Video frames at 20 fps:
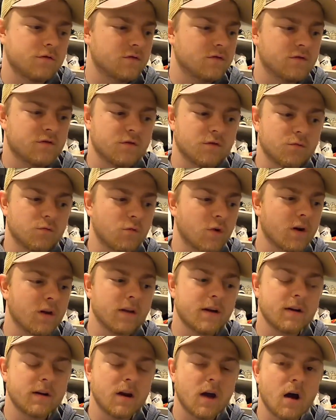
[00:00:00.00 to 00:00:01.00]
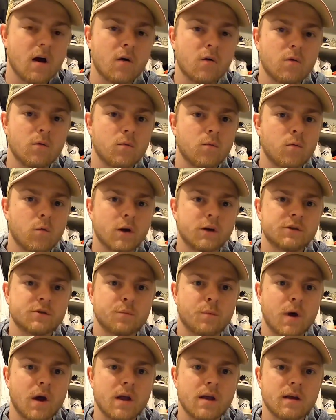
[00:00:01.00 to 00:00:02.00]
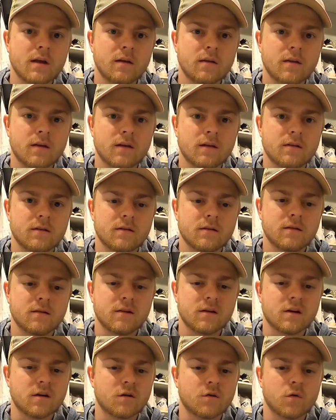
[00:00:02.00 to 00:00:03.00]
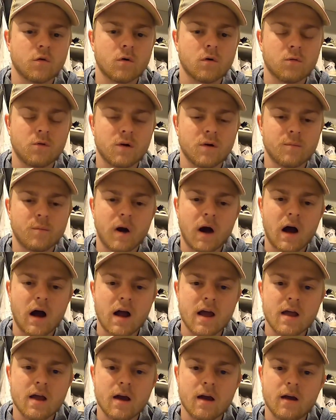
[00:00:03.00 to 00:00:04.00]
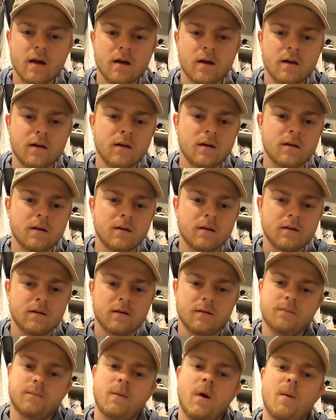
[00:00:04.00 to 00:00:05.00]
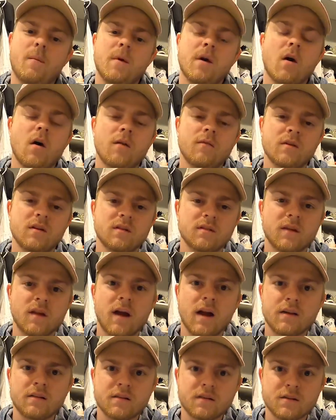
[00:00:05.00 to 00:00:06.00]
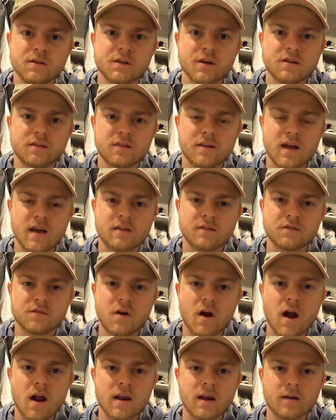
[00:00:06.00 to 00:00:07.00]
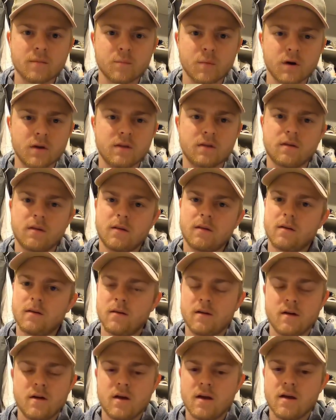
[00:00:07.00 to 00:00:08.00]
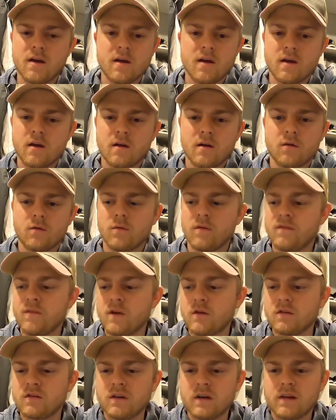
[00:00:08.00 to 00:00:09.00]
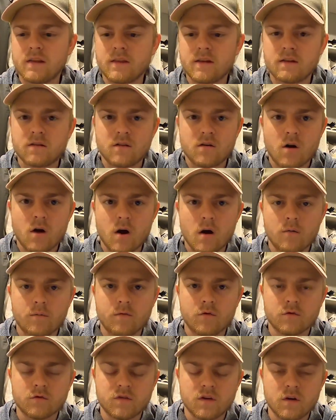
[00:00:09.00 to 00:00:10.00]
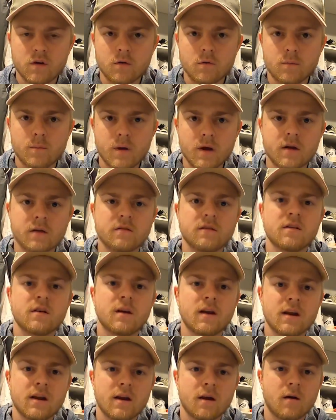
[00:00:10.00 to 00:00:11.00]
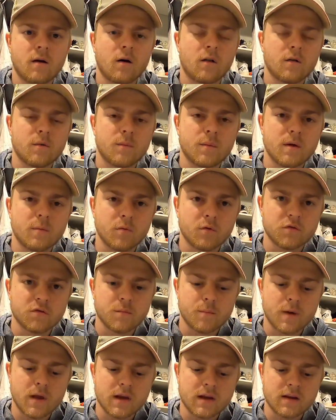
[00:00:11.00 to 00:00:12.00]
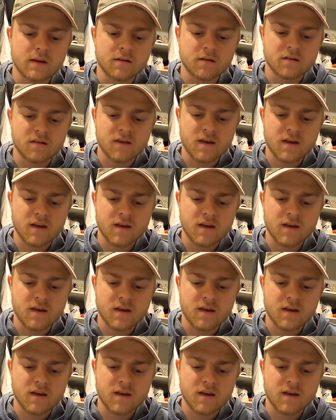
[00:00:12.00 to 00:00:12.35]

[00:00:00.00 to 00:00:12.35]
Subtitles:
To really know which bike that you're going to want to buy, I mean, obviously I'd suggest test riding, but reviews like this are helpful too, because you get to hear other people's opinions.